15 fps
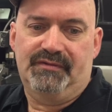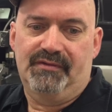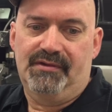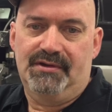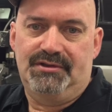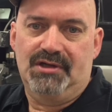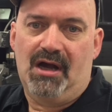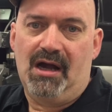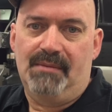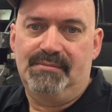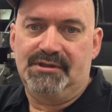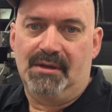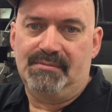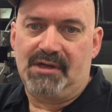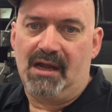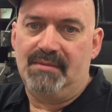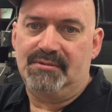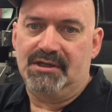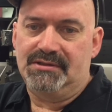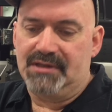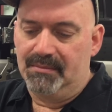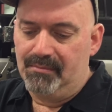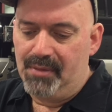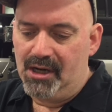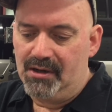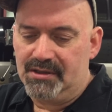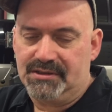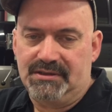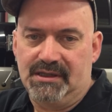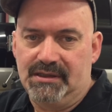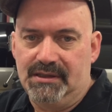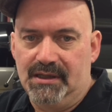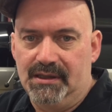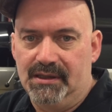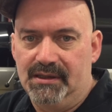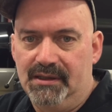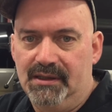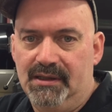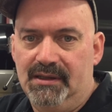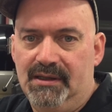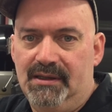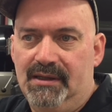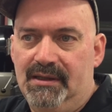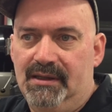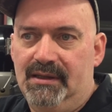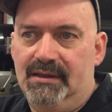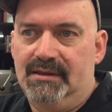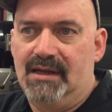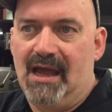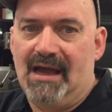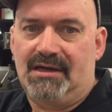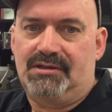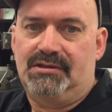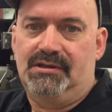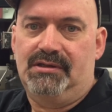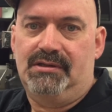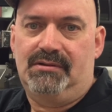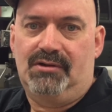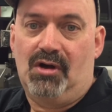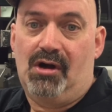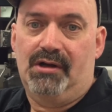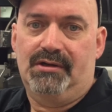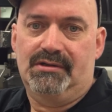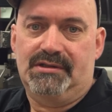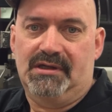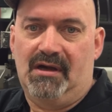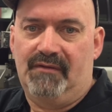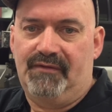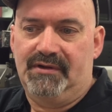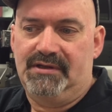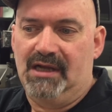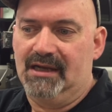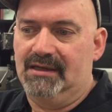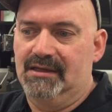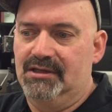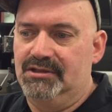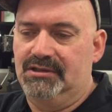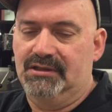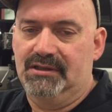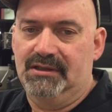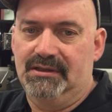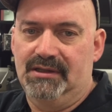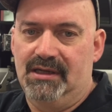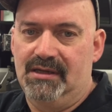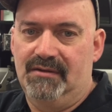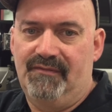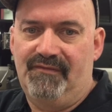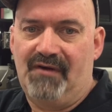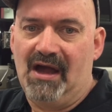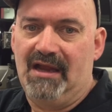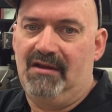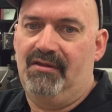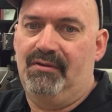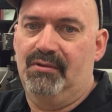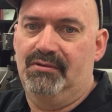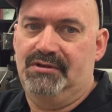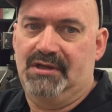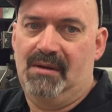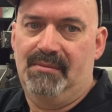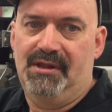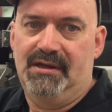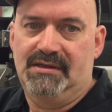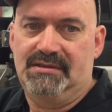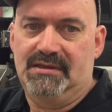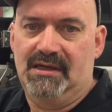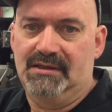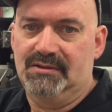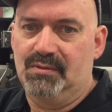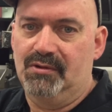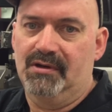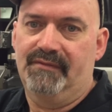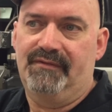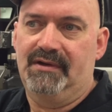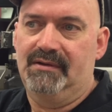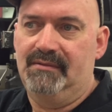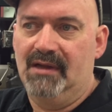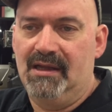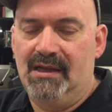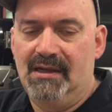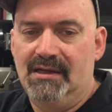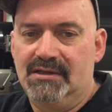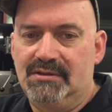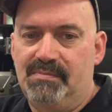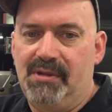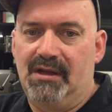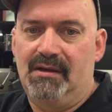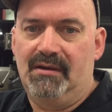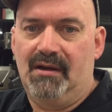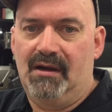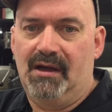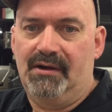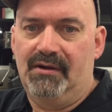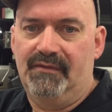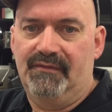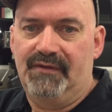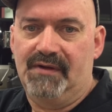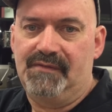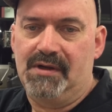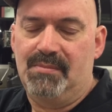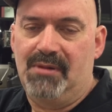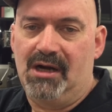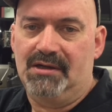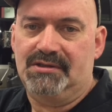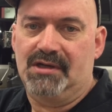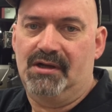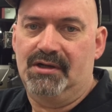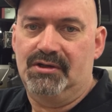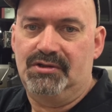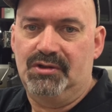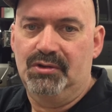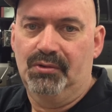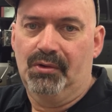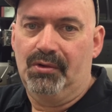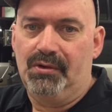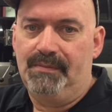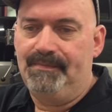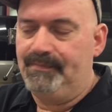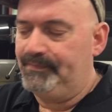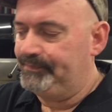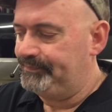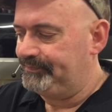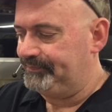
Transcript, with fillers: for the job. Sometimes it's embarrassing to, to actually call yourself a technician and then fight through some of these things where if you spent 150 bucks on a tool